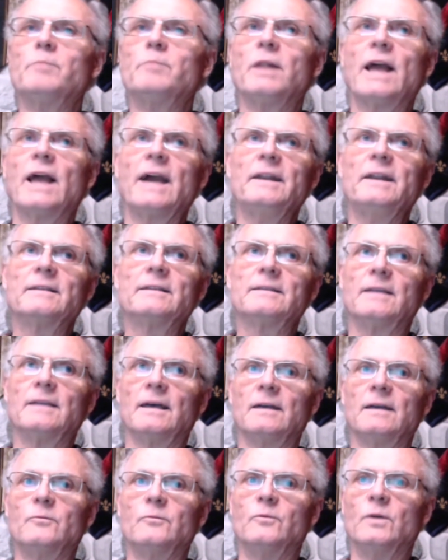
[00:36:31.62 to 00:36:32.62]
planet,
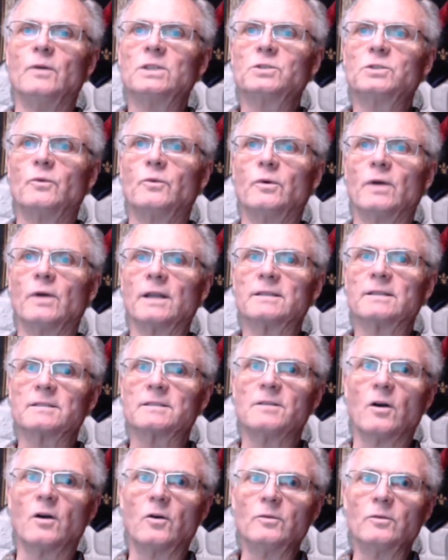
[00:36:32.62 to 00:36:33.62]
which
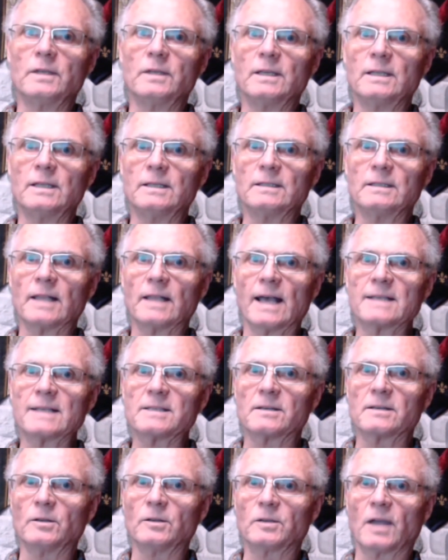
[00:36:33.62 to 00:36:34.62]
was known in
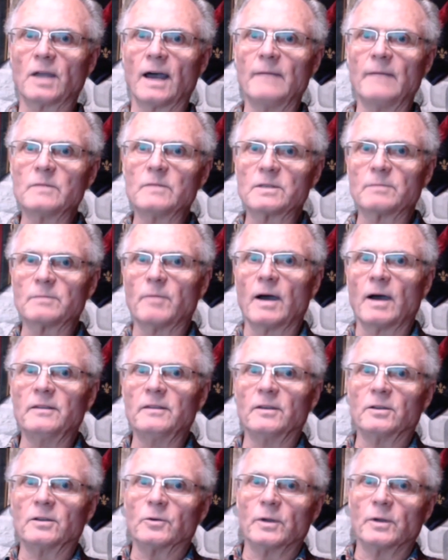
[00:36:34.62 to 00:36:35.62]
classical times by
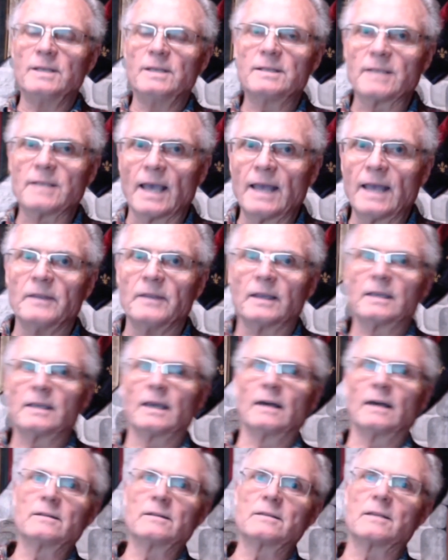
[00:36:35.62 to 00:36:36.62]
the Greeks and the
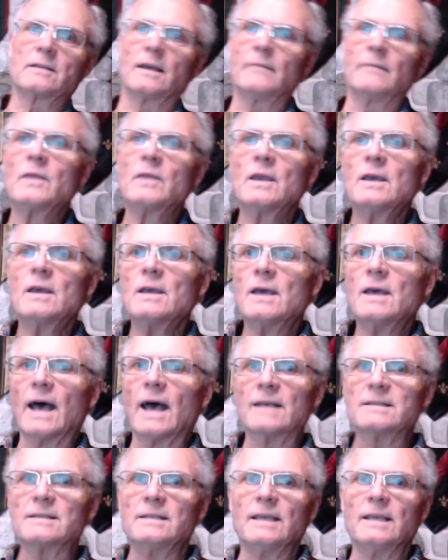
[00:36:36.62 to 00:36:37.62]
Celts
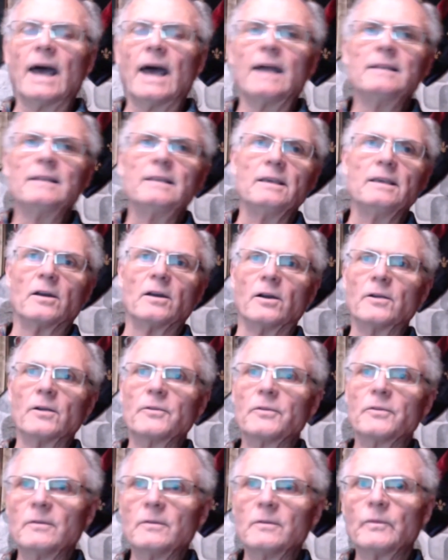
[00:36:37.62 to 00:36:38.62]
as the
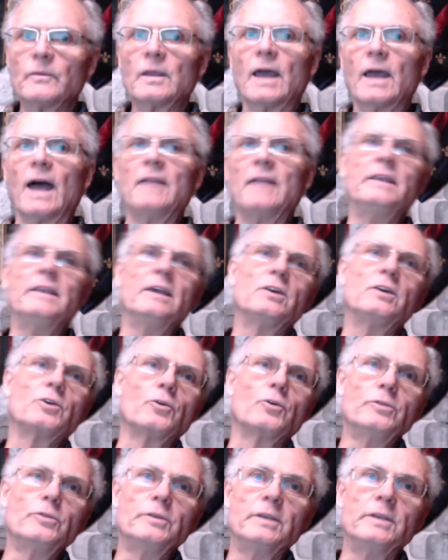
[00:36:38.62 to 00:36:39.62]
anti-Earth,
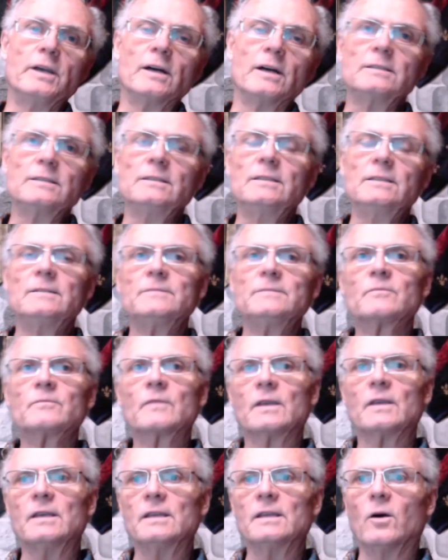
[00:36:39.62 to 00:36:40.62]
Andekrundion
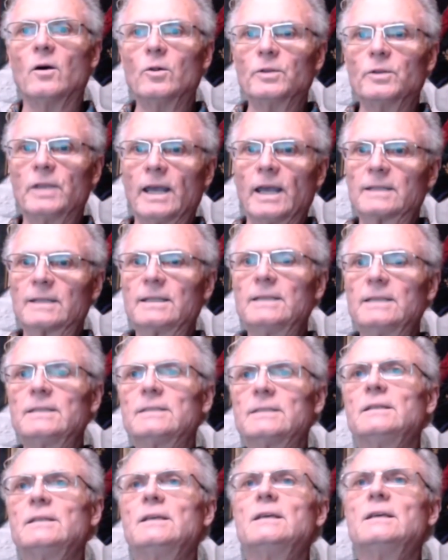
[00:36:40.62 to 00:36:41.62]
in Old
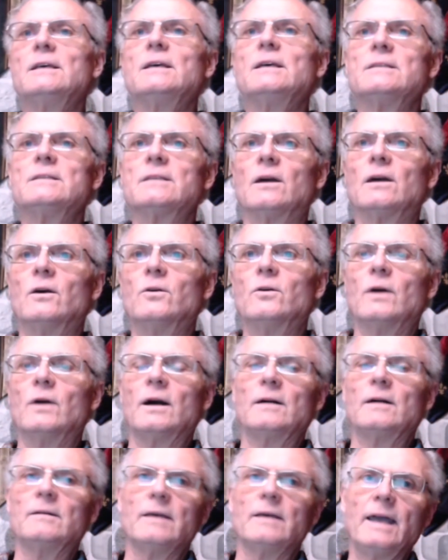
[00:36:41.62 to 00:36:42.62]
Celtic.
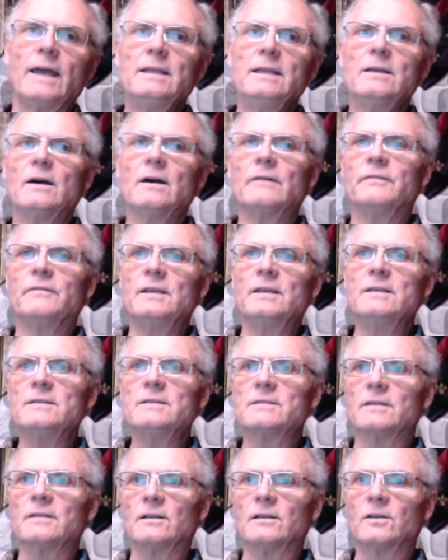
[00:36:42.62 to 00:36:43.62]
So any of
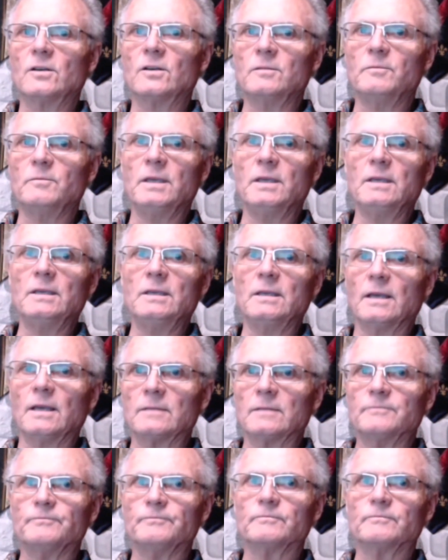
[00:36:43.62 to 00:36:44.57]
these could be